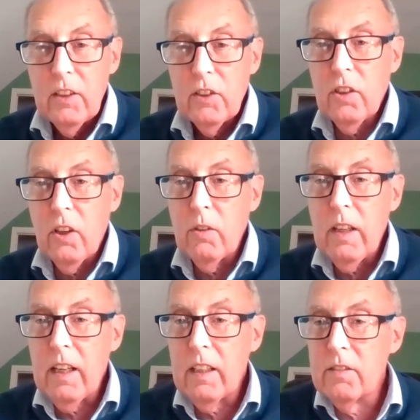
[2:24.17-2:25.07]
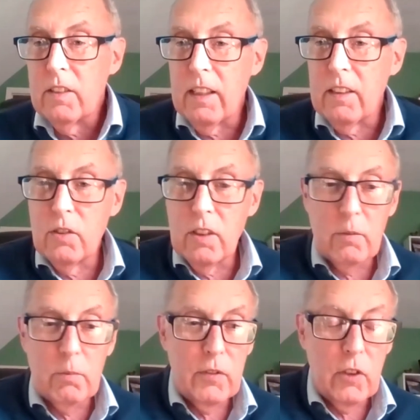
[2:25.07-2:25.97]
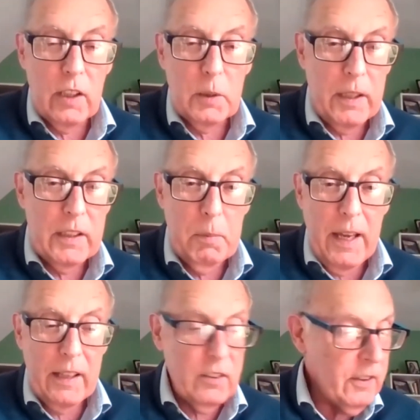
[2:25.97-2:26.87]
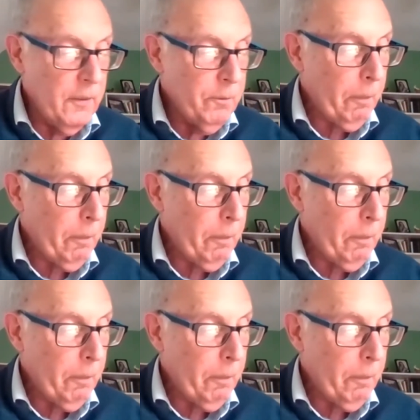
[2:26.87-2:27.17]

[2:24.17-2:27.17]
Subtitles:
So as we've talked about in the past,